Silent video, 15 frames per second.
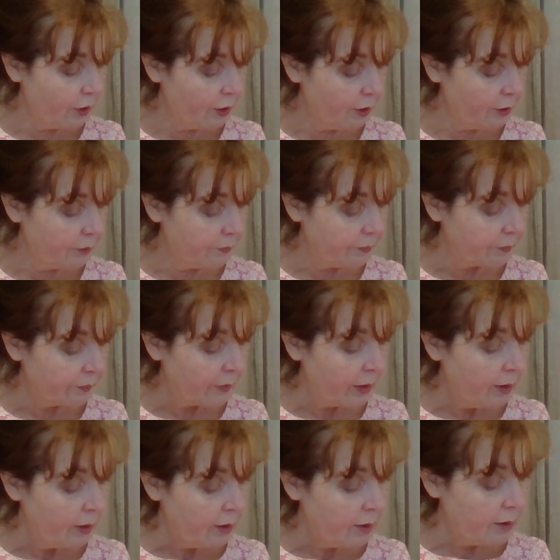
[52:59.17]
Um,
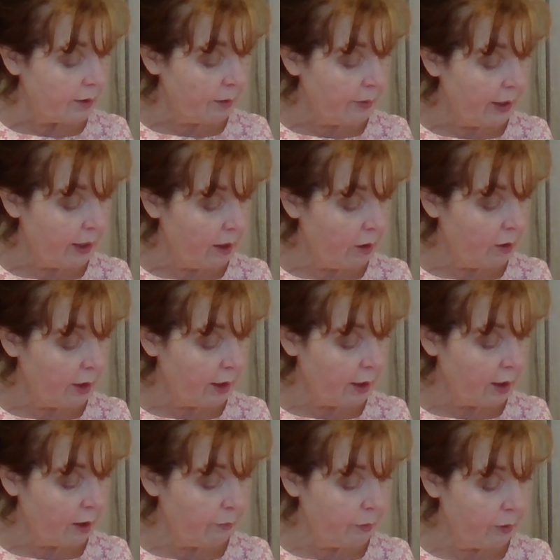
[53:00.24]
somehow I
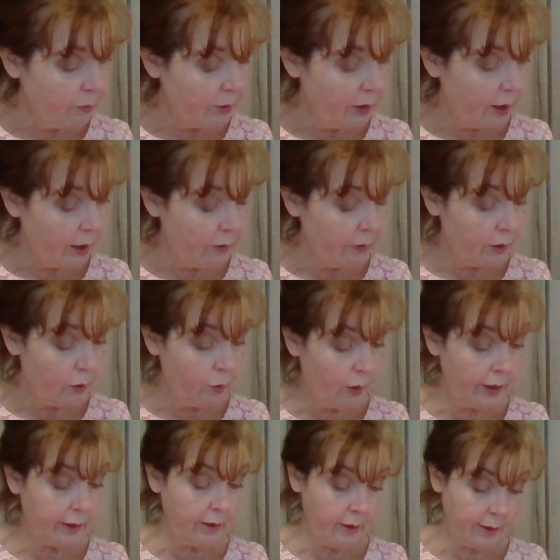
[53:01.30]
have been behaving
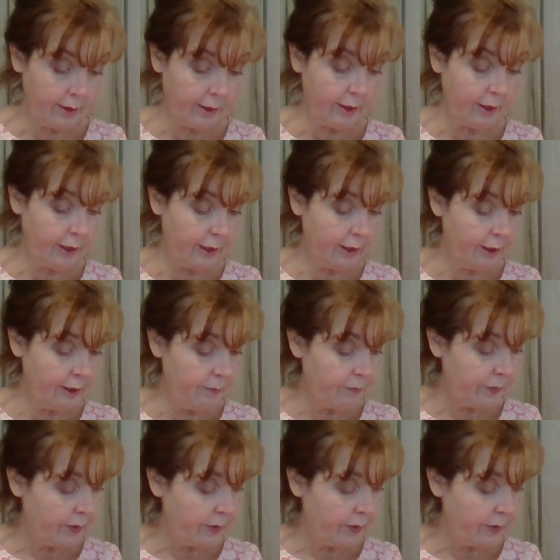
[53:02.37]
quite nicely lately.